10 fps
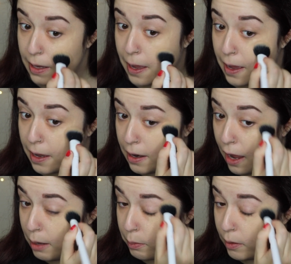And
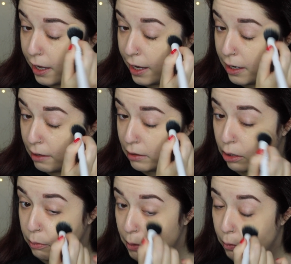I applied a
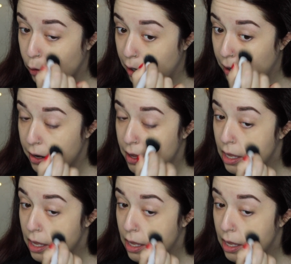little bit more